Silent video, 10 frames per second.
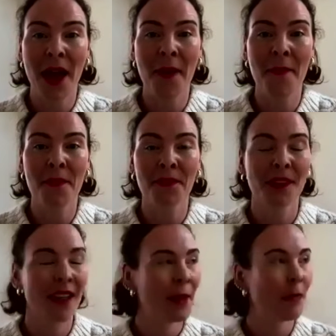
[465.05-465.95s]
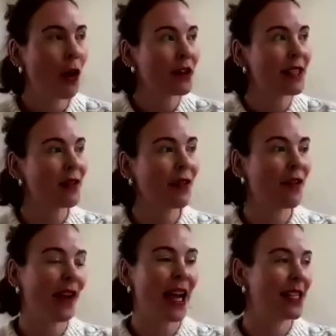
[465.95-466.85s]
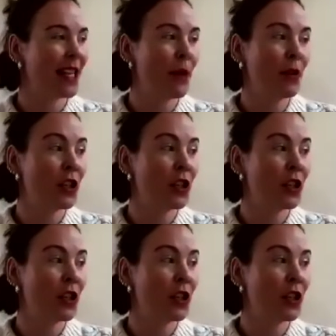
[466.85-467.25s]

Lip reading: The process of conveyancing,